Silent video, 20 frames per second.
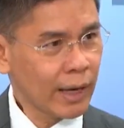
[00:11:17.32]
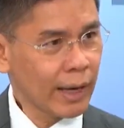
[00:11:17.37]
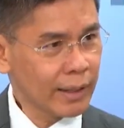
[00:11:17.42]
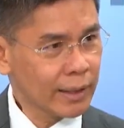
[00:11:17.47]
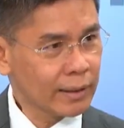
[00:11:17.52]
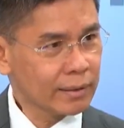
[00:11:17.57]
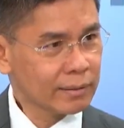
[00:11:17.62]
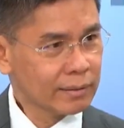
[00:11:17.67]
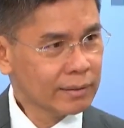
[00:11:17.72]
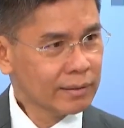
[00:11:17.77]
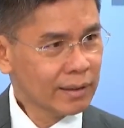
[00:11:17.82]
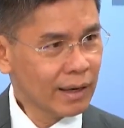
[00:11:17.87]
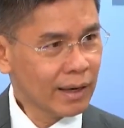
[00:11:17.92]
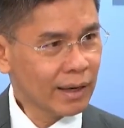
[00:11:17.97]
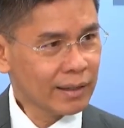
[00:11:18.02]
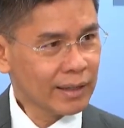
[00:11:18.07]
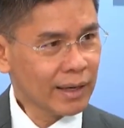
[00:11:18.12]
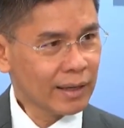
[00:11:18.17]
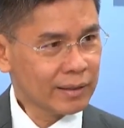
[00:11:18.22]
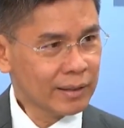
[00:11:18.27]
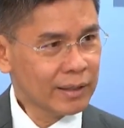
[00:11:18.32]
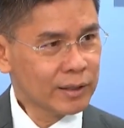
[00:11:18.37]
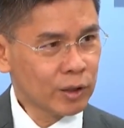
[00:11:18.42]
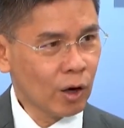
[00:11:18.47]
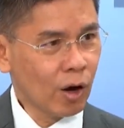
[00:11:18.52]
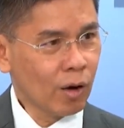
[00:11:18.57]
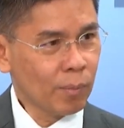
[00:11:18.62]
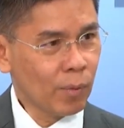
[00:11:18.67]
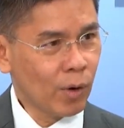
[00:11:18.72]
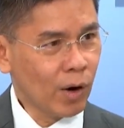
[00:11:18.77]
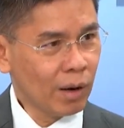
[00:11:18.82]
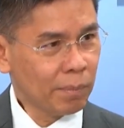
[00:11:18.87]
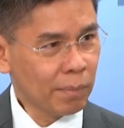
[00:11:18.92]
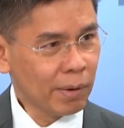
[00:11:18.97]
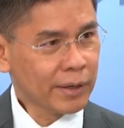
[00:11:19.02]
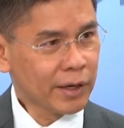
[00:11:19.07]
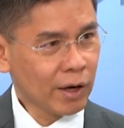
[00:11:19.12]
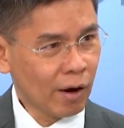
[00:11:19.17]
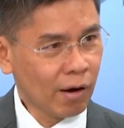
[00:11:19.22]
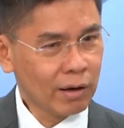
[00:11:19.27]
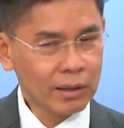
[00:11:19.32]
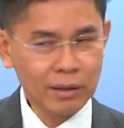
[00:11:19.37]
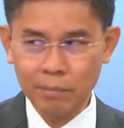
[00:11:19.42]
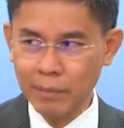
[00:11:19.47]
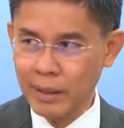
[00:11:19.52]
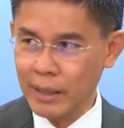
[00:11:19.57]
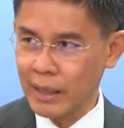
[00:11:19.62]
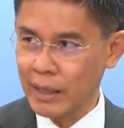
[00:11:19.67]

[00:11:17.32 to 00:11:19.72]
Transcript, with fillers: like it. Uh, that he talk more about economy.